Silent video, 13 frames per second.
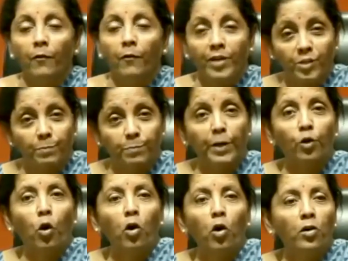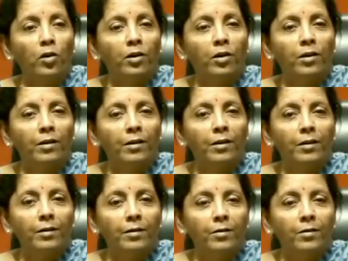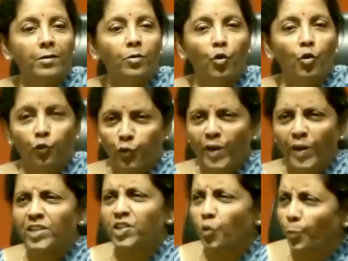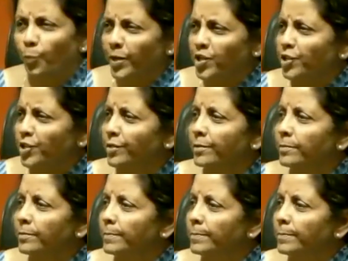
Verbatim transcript: West Bengal who faced oppression?